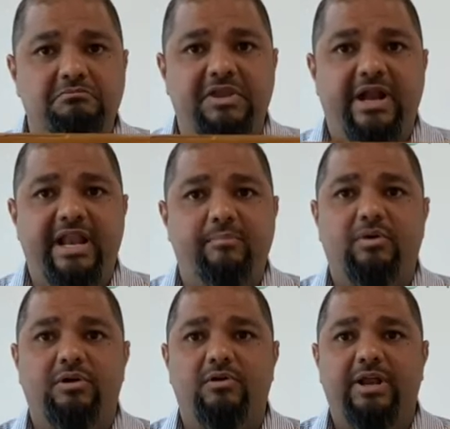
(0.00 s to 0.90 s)
You know, I didn't put
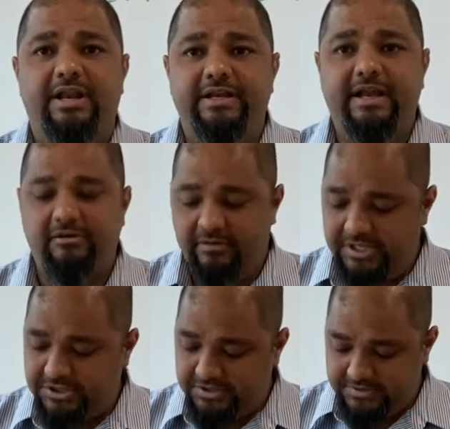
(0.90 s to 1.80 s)
a whole lot of
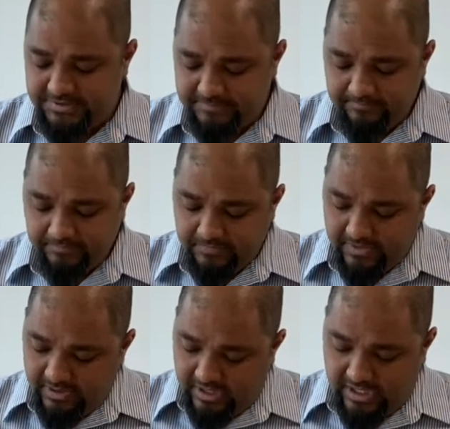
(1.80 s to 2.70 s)
decorations.
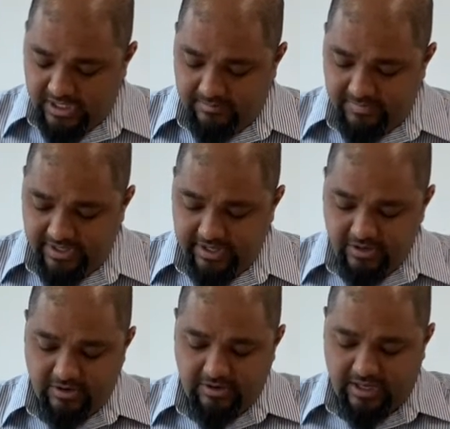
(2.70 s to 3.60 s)

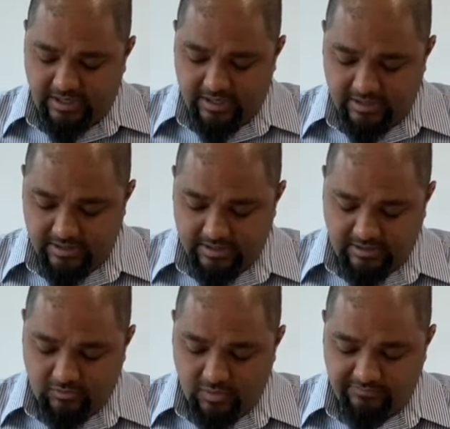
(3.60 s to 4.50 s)
Here, I got a
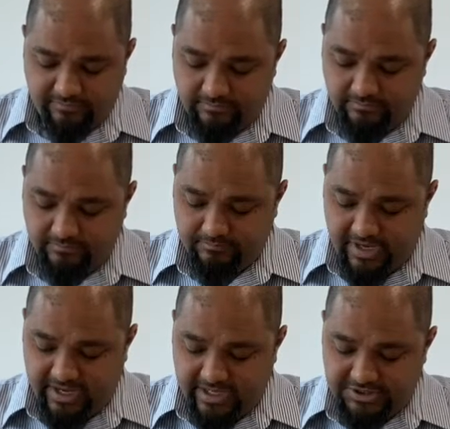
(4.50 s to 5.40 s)
quote from
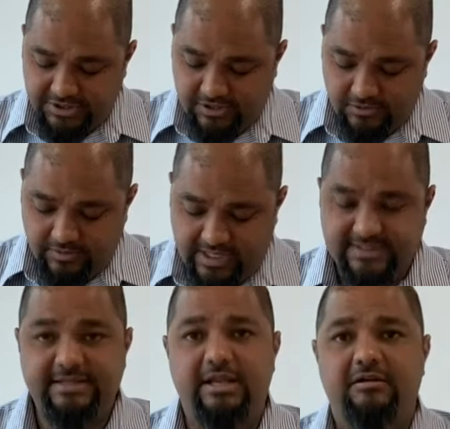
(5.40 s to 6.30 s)
Maya Angelou, "And
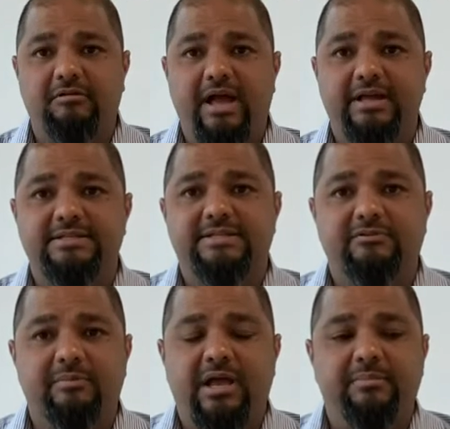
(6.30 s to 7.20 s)
still I rise," to
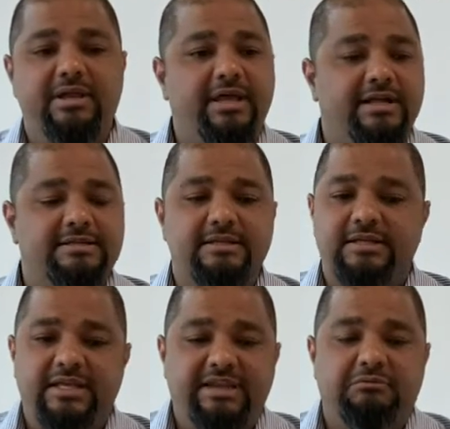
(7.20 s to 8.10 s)
remind me that
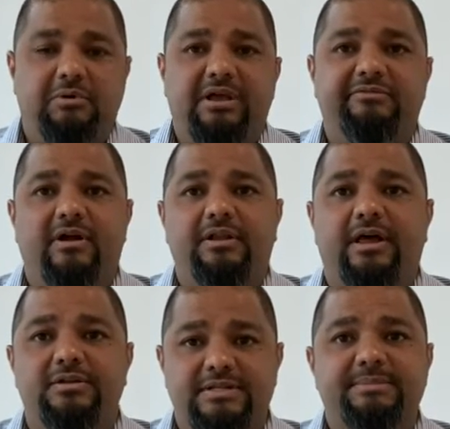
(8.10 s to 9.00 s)
even when I fall
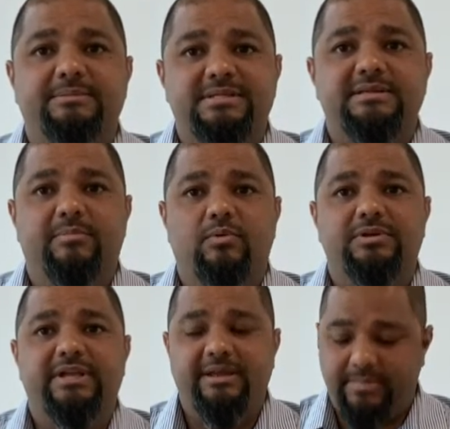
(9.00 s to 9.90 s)
down, sometimes it's important
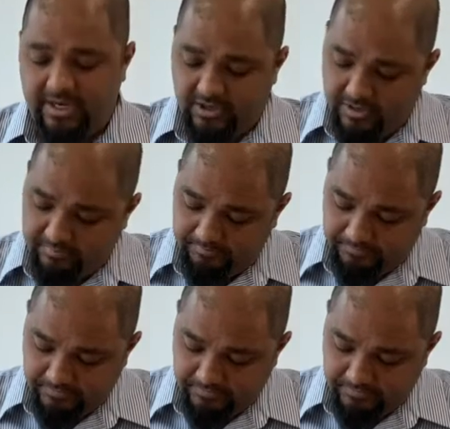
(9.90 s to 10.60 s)
to get back up.